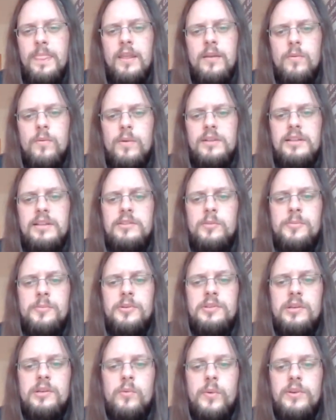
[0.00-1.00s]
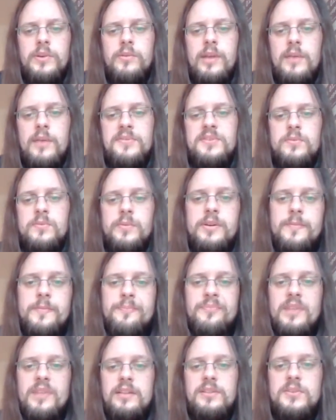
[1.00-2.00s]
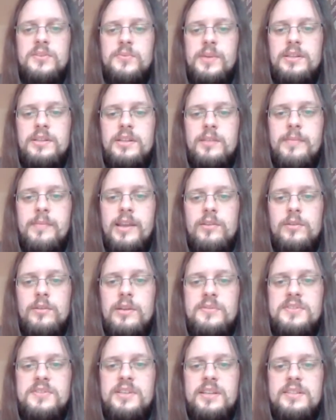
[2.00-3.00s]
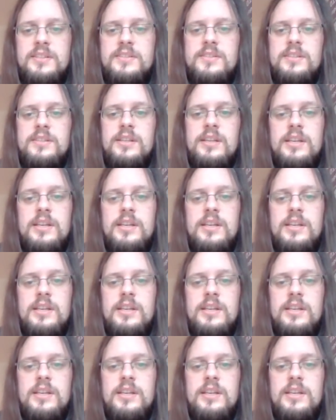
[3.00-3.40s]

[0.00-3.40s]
Well, then you put your queen to f3 and threatening mate on f6.